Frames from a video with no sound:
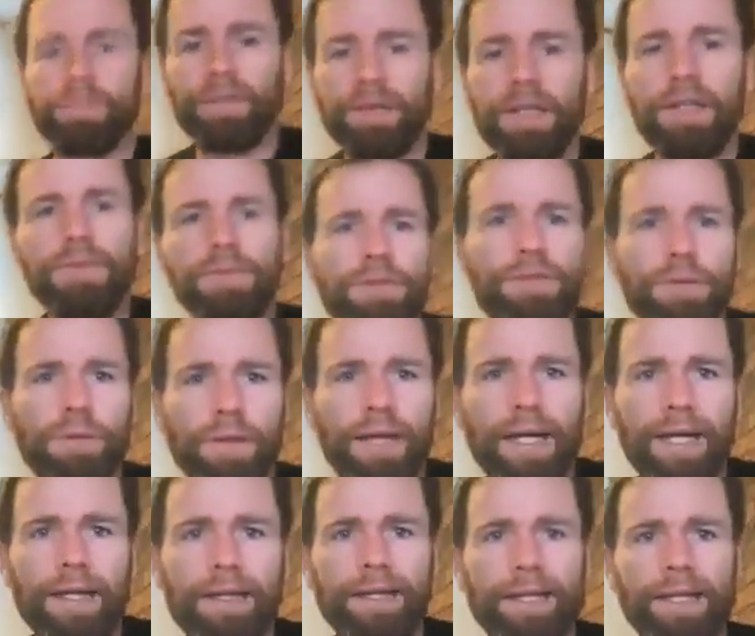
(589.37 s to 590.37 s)
the
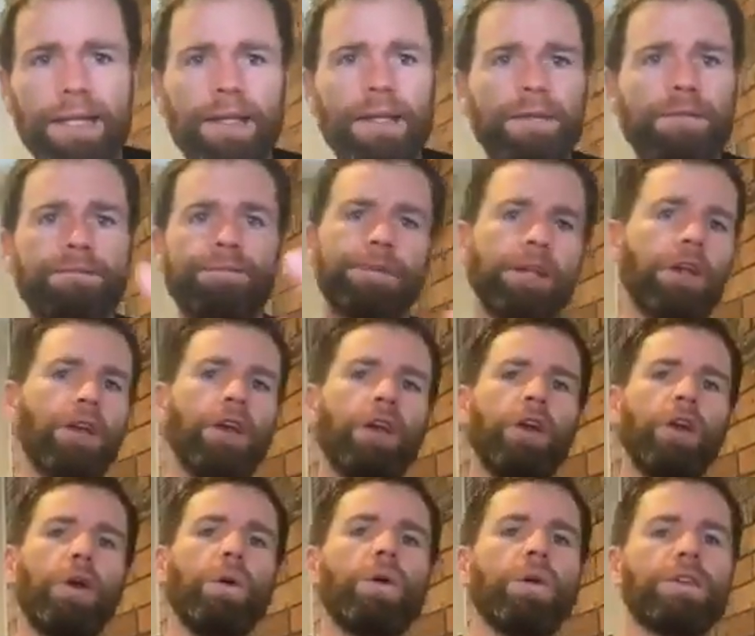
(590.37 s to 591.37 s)
individuality and
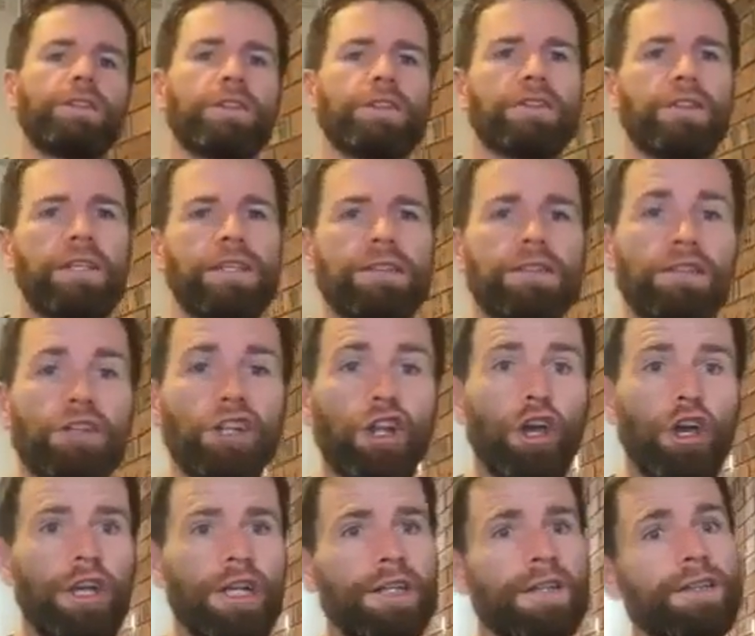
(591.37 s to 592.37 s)
all those kinds of things. And
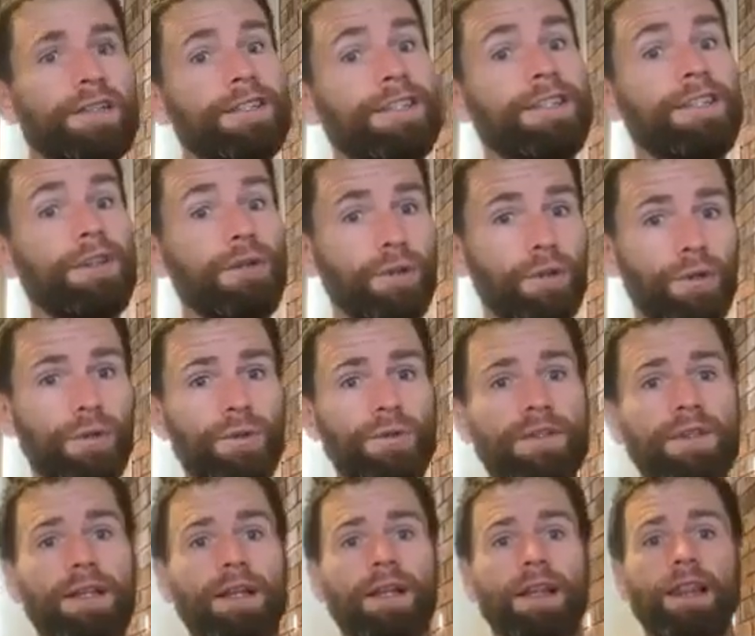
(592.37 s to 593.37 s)
learning the
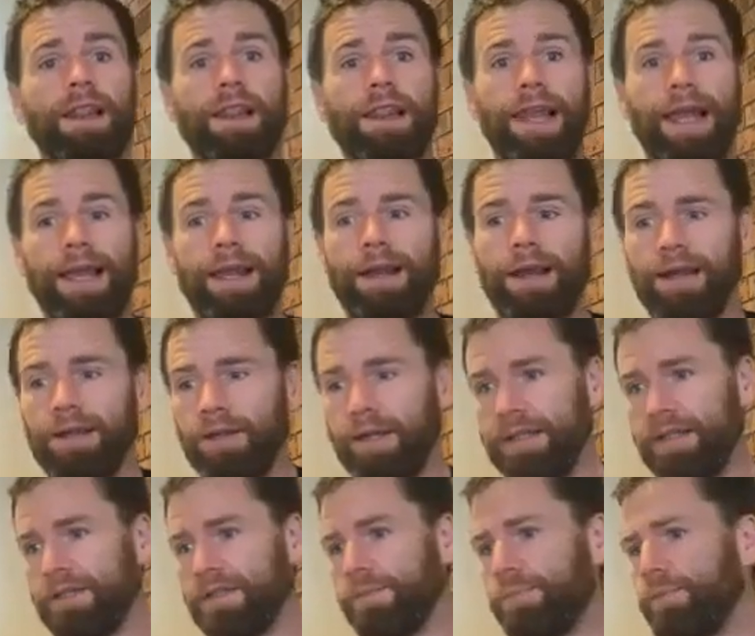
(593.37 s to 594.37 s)
skills later. Like
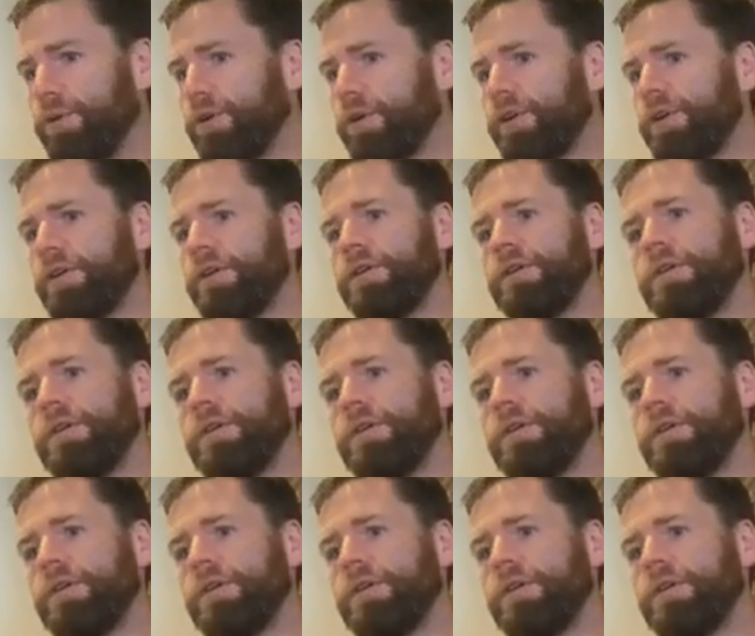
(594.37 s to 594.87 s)
there's a book